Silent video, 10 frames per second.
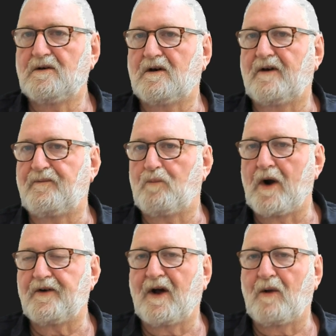
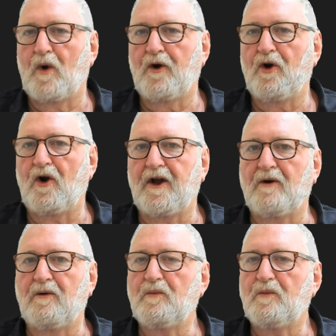I've done one
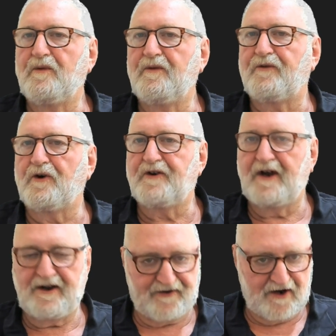earlier for a
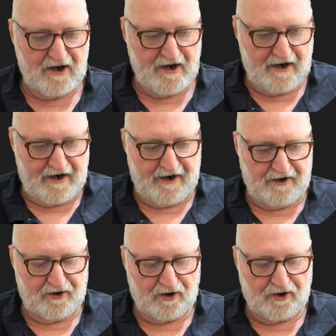test,
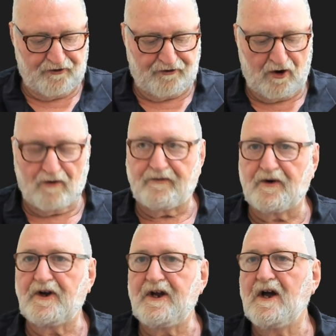and Control
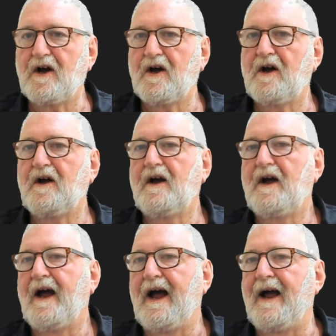V,
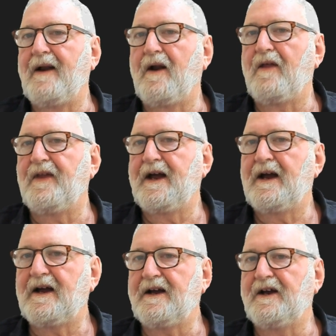and
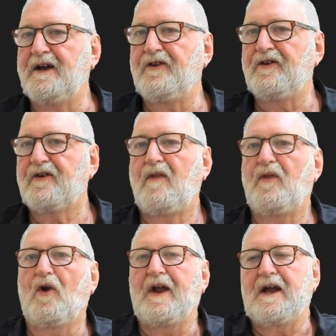there is
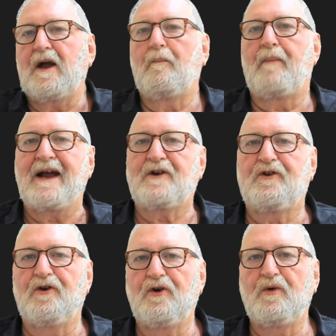the link back
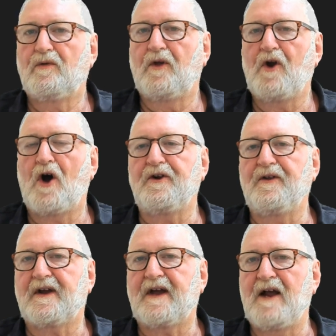to the note
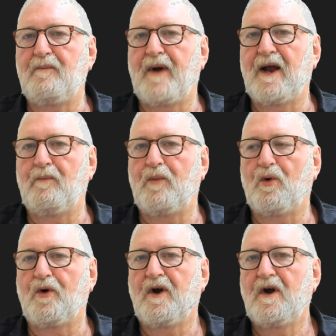in the Kanban
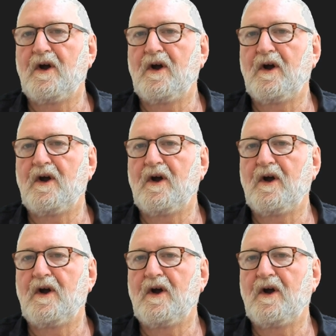board.